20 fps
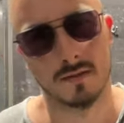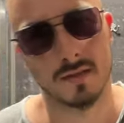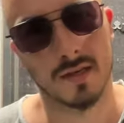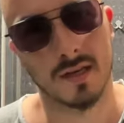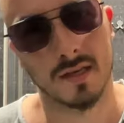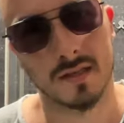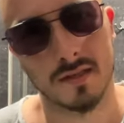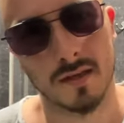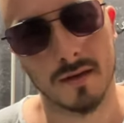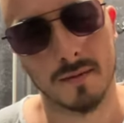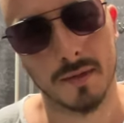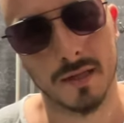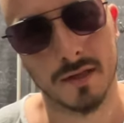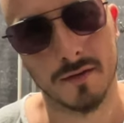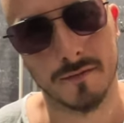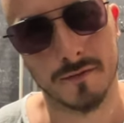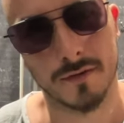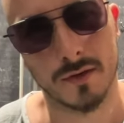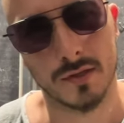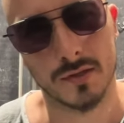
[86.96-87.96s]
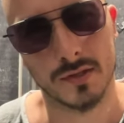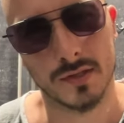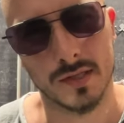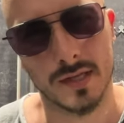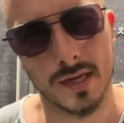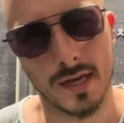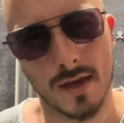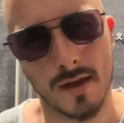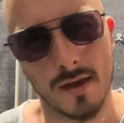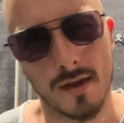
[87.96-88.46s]
Today is gonna be the first
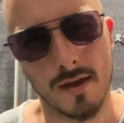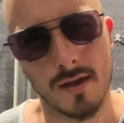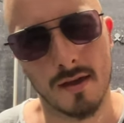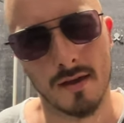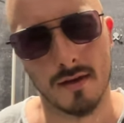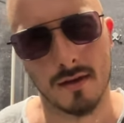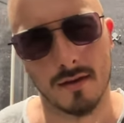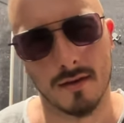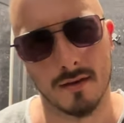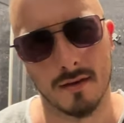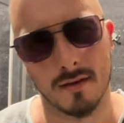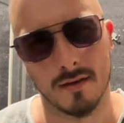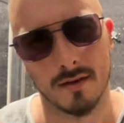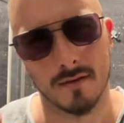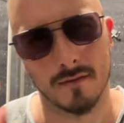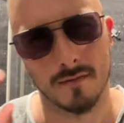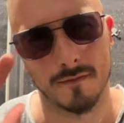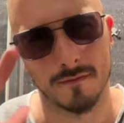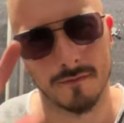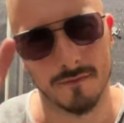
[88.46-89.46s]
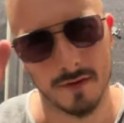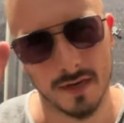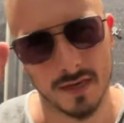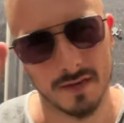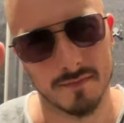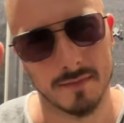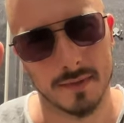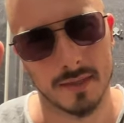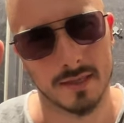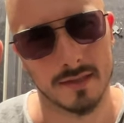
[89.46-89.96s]
day in five
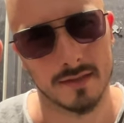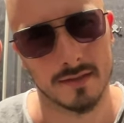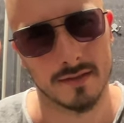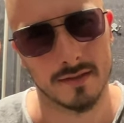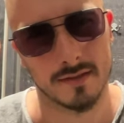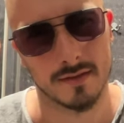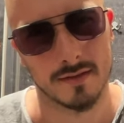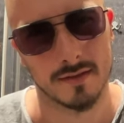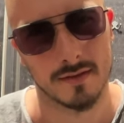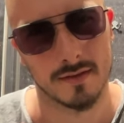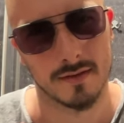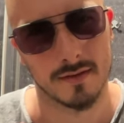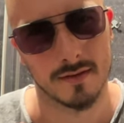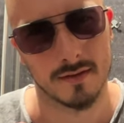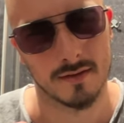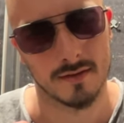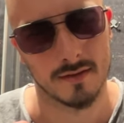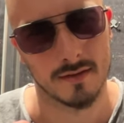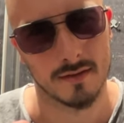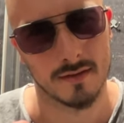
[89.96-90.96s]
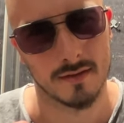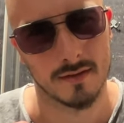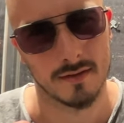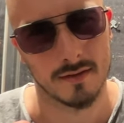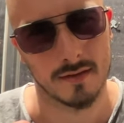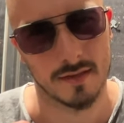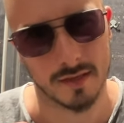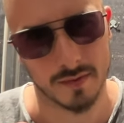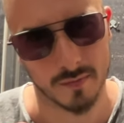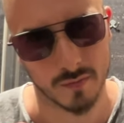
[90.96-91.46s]
months
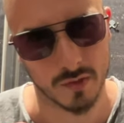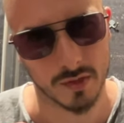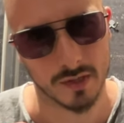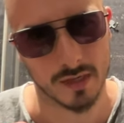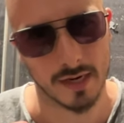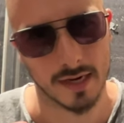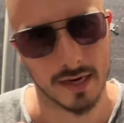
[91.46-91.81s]
that I'm working